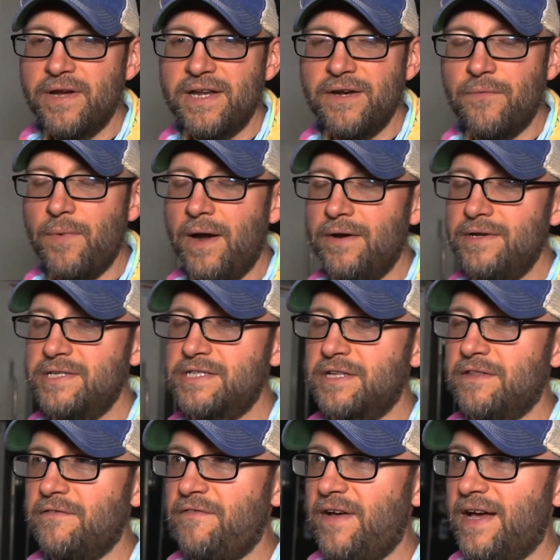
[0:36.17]
Bringing awareness
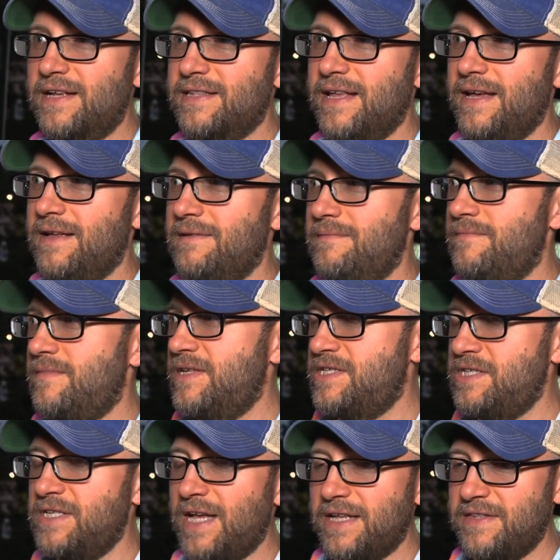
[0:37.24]
to the fact that
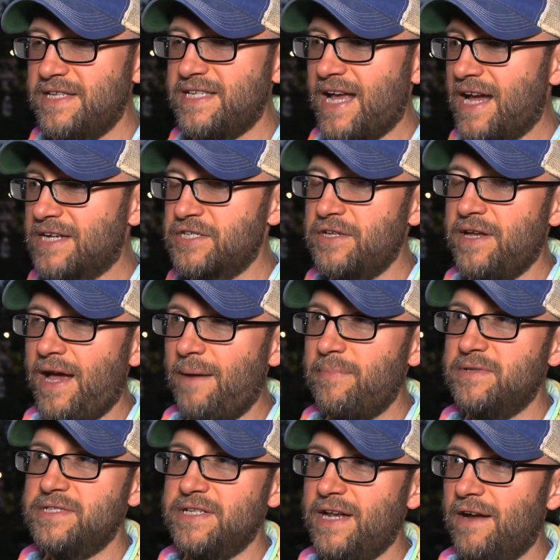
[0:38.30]
this is that this actually
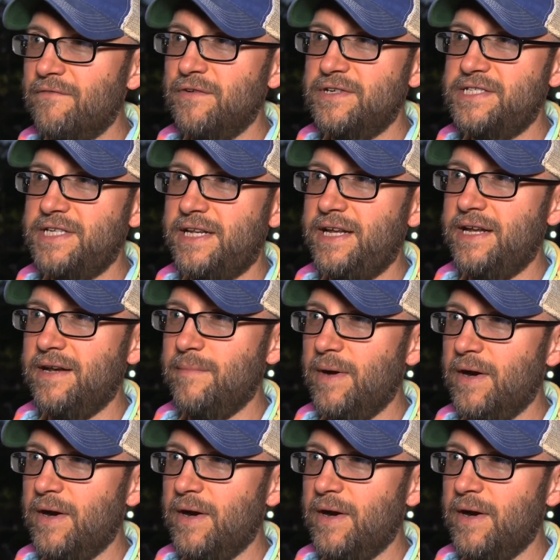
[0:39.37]
happens in every city in